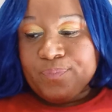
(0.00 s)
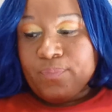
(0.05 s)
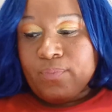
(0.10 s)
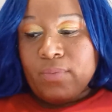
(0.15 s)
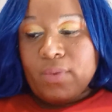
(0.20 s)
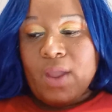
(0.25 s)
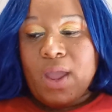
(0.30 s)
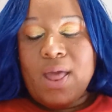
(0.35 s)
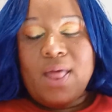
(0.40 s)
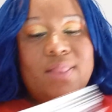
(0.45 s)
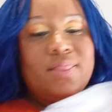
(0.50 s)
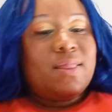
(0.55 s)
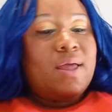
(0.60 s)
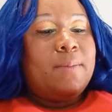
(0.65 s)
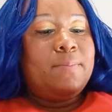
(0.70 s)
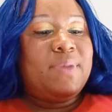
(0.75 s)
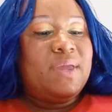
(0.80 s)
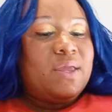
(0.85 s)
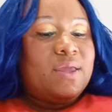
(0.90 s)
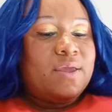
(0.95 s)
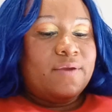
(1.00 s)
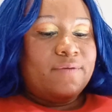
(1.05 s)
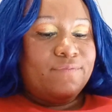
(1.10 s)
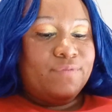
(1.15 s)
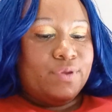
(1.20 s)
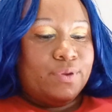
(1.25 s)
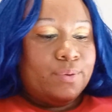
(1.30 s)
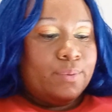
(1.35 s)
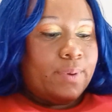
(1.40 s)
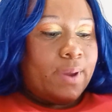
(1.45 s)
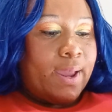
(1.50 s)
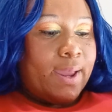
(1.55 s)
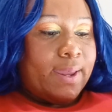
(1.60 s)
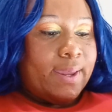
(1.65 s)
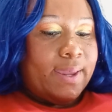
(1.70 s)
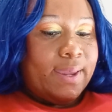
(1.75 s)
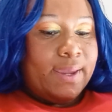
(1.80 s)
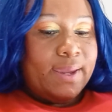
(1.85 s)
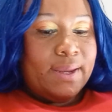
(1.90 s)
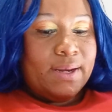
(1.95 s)
And let me give you a
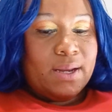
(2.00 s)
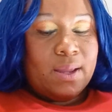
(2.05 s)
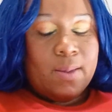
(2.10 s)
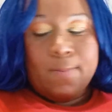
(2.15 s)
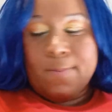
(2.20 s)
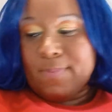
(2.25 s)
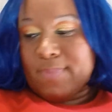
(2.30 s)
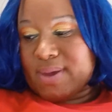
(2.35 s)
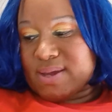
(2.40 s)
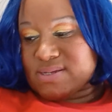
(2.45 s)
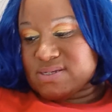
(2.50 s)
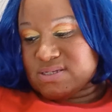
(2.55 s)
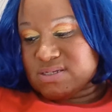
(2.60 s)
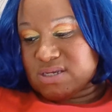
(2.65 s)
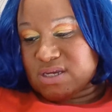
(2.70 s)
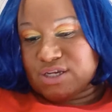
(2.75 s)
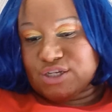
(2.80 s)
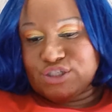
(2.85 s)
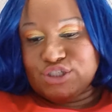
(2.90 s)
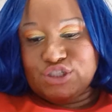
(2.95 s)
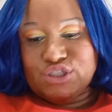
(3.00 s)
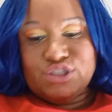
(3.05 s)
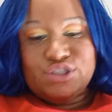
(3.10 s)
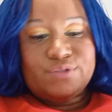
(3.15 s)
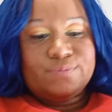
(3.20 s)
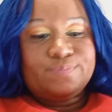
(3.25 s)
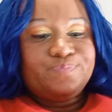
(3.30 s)
hidden message.